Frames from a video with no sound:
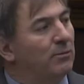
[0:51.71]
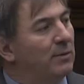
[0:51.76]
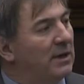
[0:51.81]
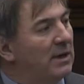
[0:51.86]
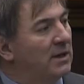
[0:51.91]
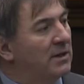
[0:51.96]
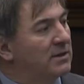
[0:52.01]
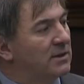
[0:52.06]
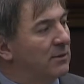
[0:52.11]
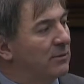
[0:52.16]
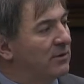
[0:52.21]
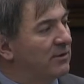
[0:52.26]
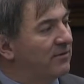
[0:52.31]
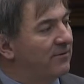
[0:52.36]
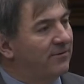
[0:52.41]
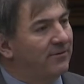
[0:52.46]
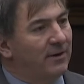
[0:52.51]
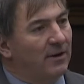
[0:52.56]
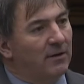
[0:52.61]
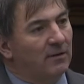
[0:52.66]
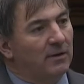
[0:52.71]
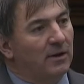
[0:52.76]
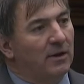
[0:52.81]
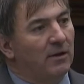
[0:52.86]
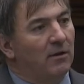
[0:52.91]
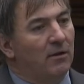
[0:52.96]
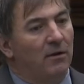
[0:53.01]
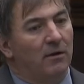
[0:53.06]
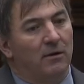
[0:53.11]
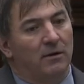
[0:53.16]
because it was fairly
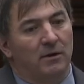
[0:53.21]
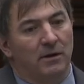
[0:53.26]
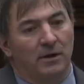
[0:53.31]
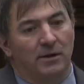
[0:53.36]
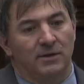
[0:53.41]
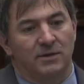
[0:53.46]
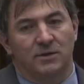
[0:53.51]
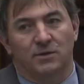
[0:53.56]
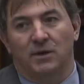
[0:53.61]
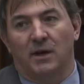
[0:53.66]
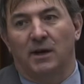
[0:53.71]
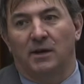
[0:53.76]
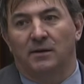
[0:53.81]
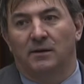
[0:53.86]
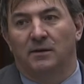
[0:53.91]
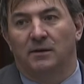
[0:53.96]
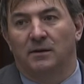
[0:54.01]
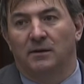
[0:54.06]
long and straight,